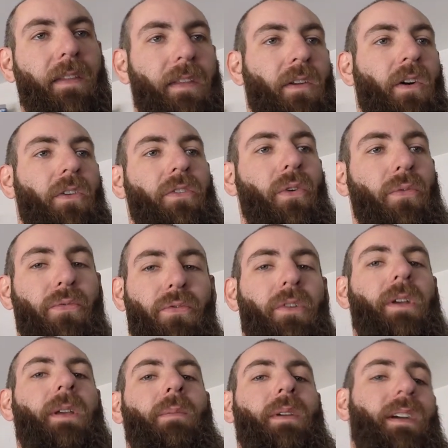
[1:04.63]
and then also
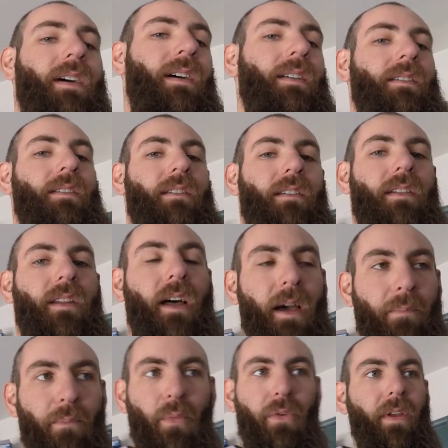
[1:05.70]
free, because
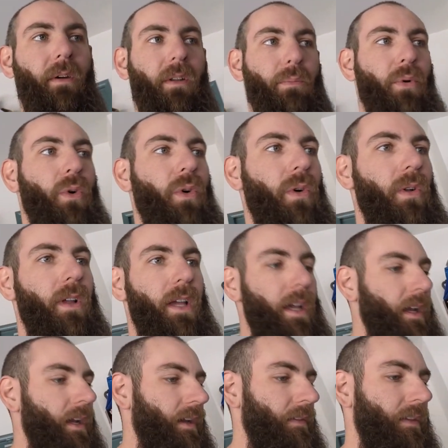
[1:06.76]
I was able to pull
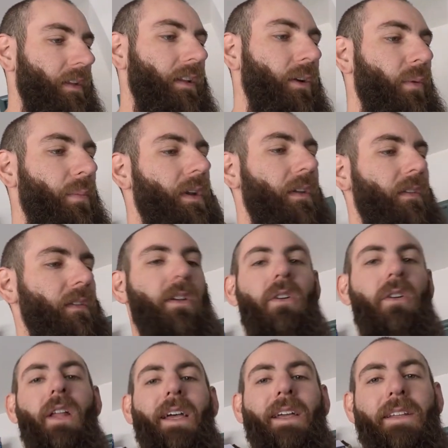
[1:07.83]
the little bit of
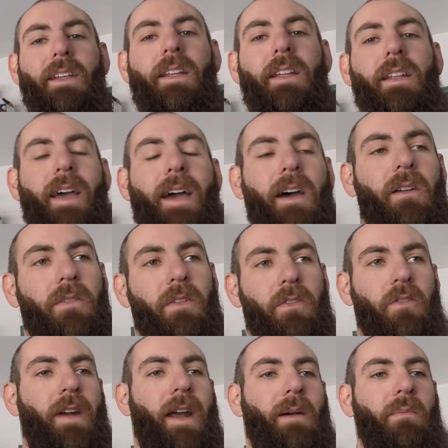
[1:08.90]
steel I needed out of a
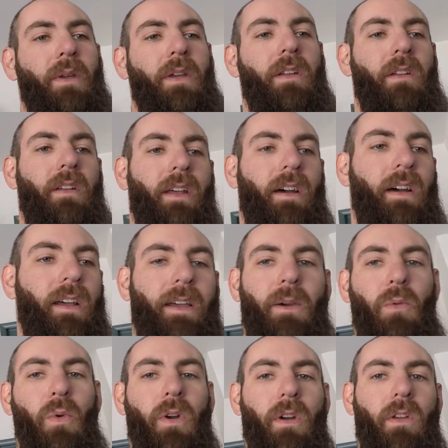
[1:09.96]
scrap bin at
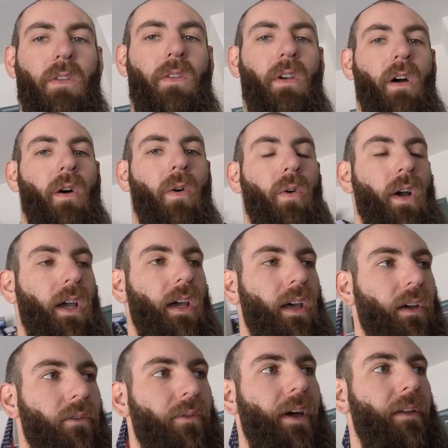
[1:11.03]
work. So
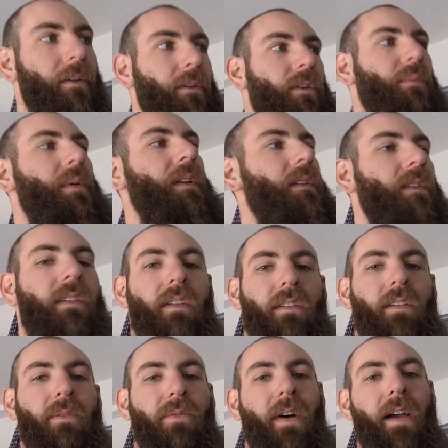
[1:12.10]
rather than spend
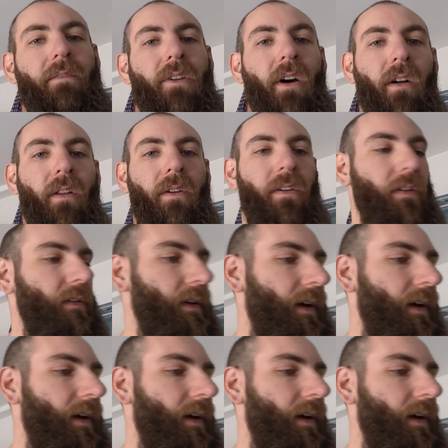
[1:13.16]
$65,